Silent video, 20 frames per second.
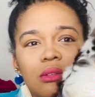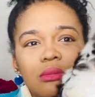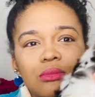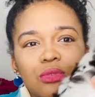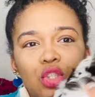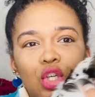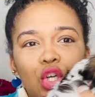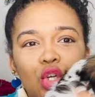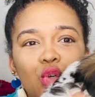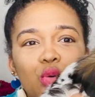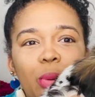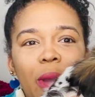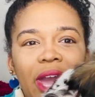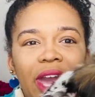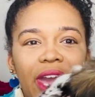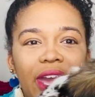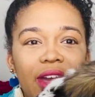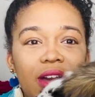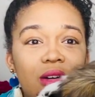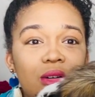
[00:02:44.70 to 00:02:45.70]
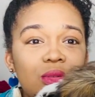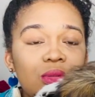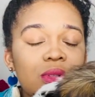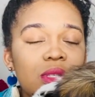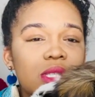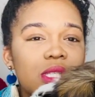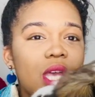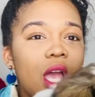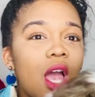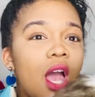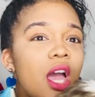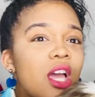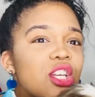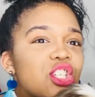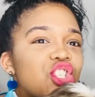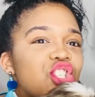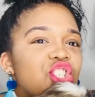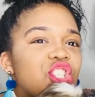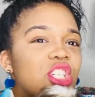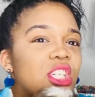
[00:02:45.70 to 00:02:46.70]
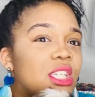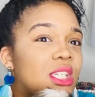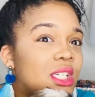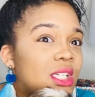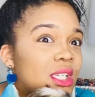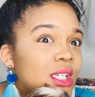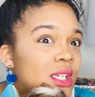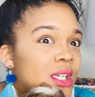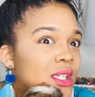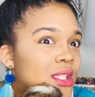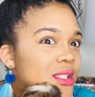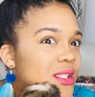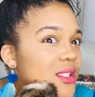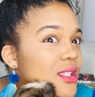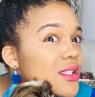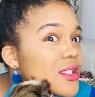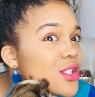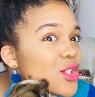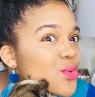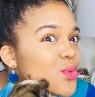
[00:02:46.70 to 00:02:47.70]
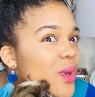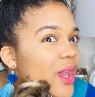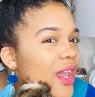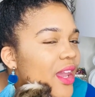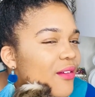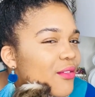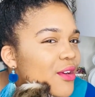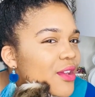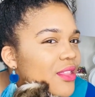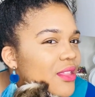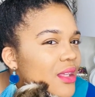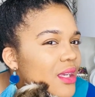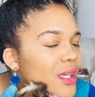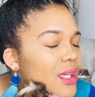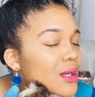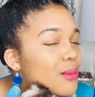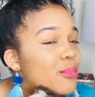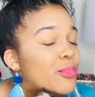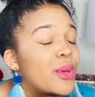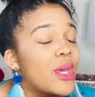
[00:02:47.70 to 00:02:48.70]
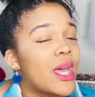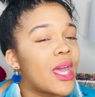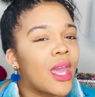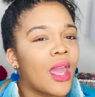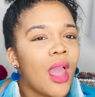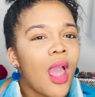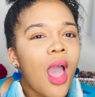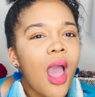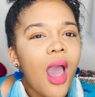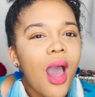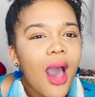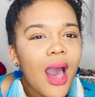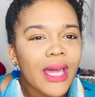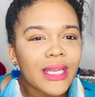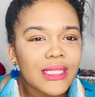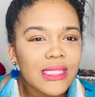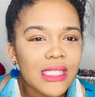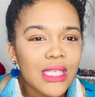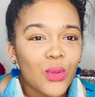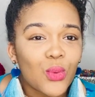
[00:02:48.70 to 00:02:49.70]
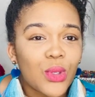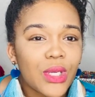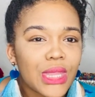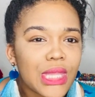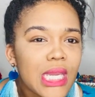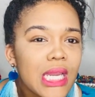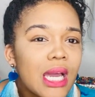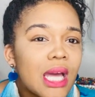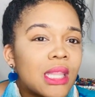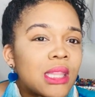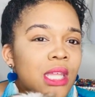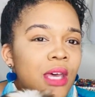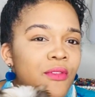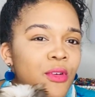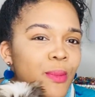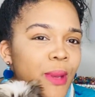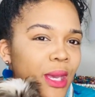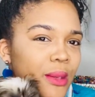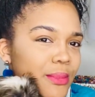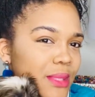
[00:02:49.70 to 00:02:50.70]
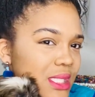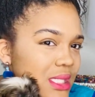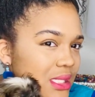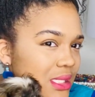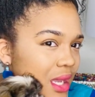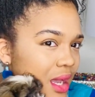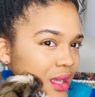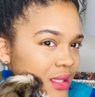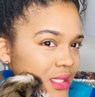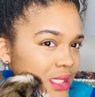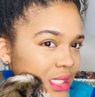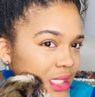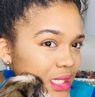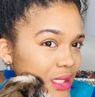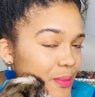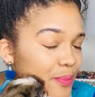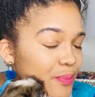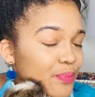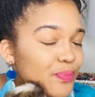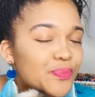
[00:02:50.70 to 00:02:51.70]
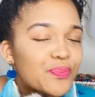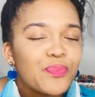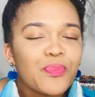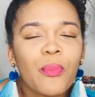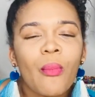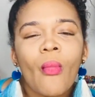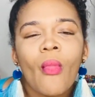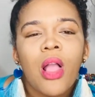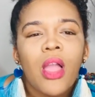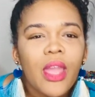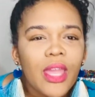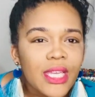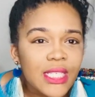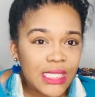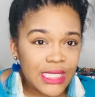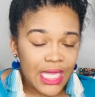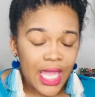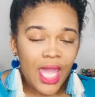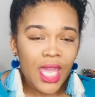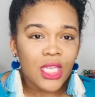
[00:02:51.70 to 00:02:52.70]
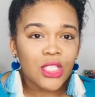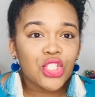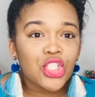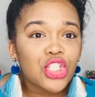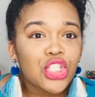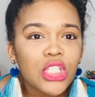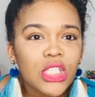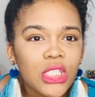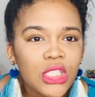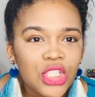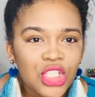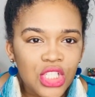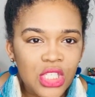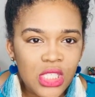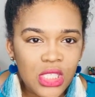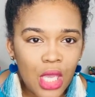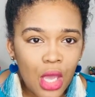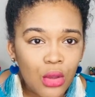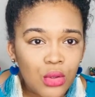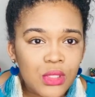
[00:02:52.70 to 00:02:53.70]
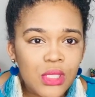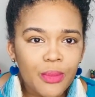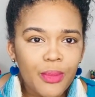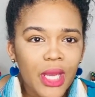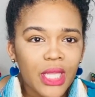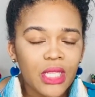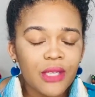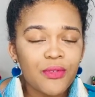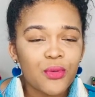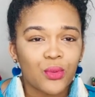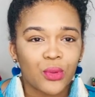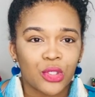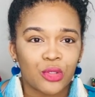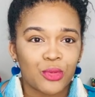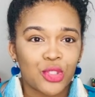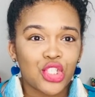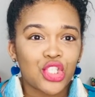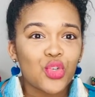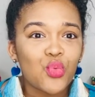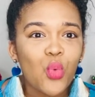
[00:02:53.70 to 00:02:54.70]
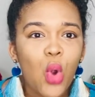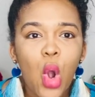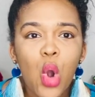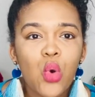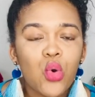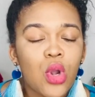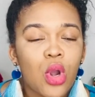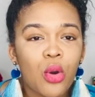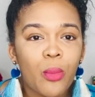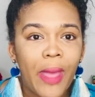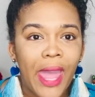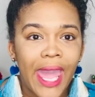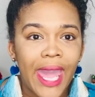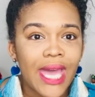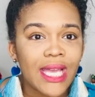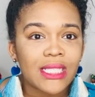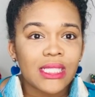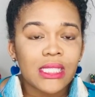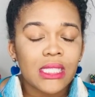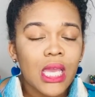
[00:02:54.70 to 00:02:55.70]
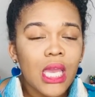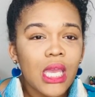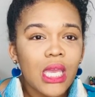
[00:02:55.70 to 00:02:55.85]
2 pounds, she gets into everything. But honestly, one thing I love about Miss Stassi is that she just goes in my living room. She won't go past